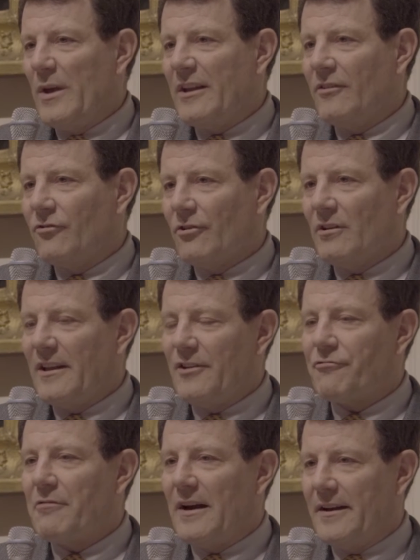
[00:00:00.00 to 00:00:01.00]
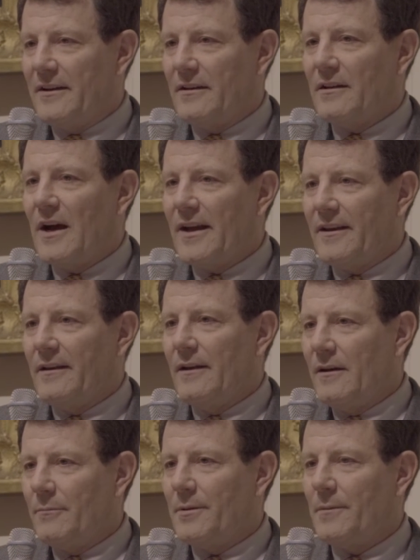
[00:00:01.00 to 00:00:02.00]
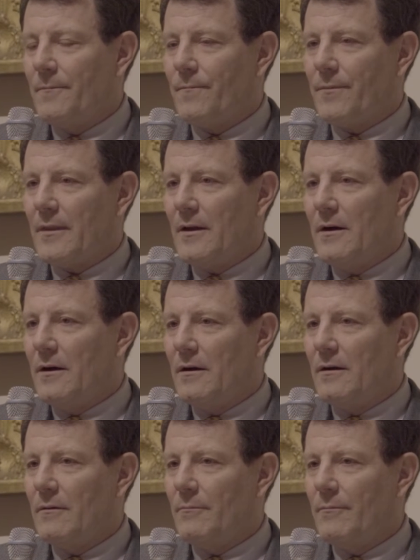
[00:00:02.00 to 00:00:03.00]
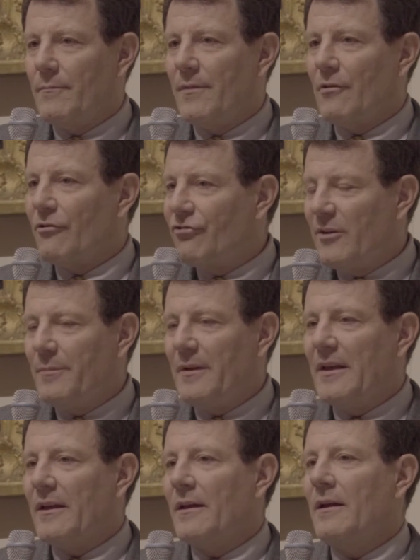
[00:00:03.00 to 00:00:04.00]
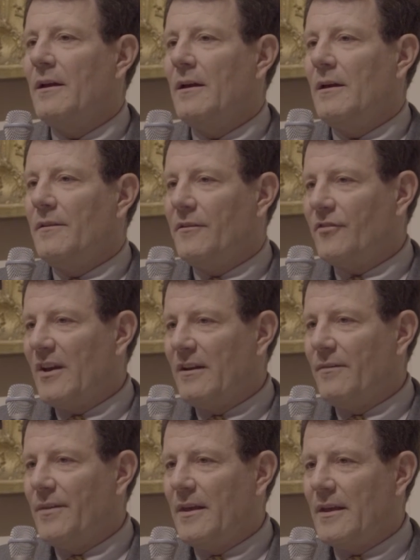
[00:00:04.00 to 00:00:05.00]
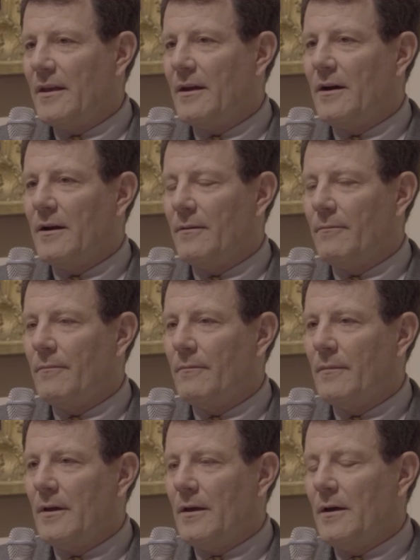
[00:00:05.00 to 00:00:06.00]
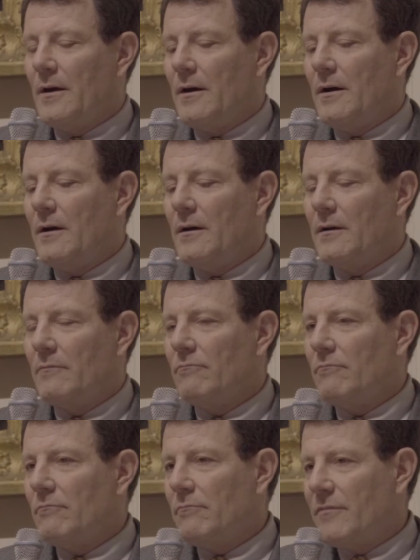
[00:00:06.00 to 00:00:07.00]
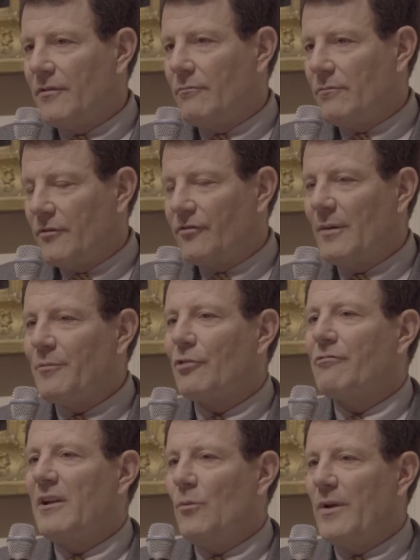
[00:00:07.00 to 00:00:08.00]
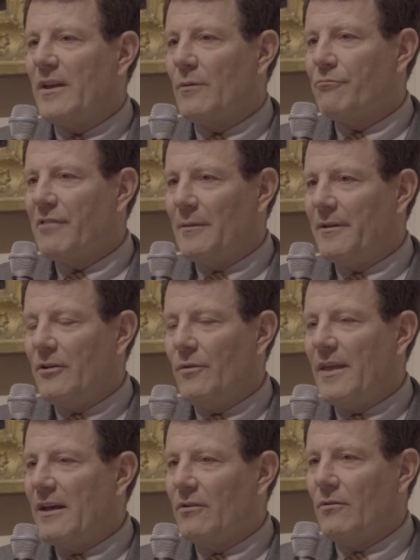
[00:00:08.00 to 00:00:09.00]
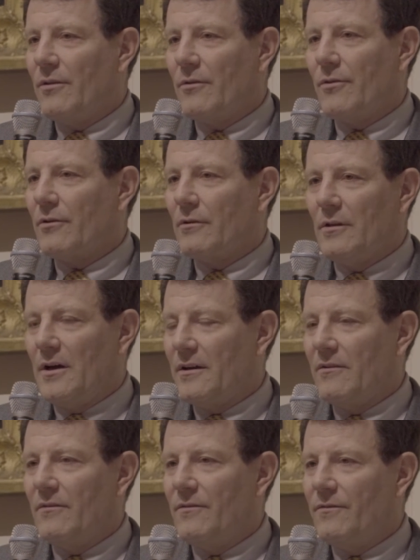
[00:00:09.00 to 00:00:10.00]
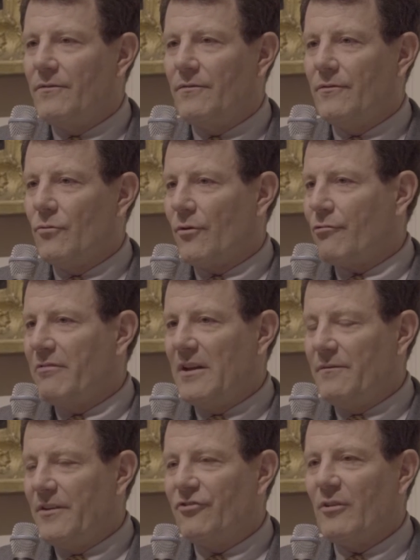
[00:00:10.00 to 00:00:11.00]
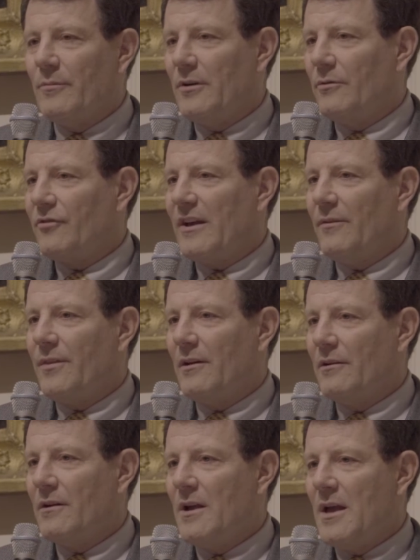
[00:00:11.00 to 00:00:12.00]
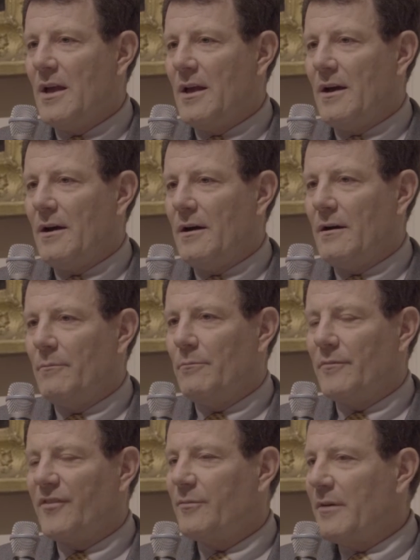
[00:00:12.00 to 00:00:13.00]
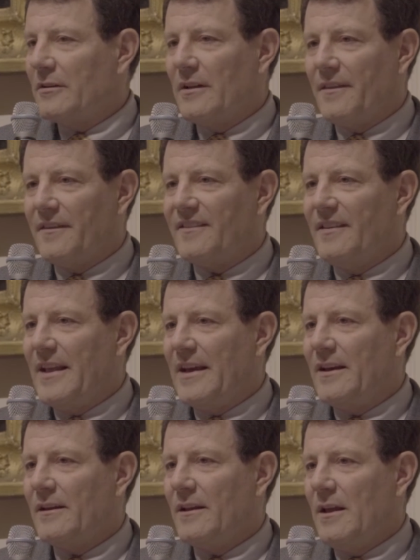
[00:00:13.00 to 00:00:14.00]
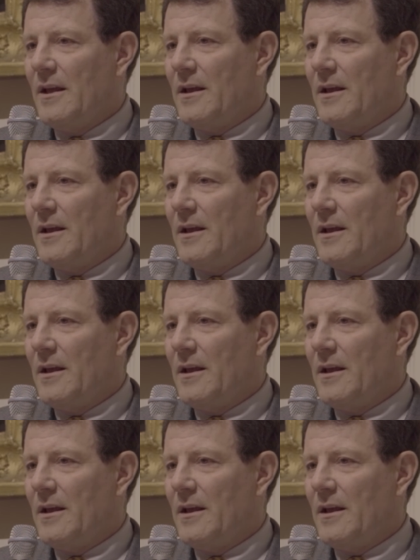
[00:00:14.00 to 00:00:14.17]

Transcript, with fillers: we can certainly try to tighten up um, shipping, this kind of thing. I'm uh, to some degree we can probably do that, although there are a lot of North Korean fishing boats out there um, smuggling this and that.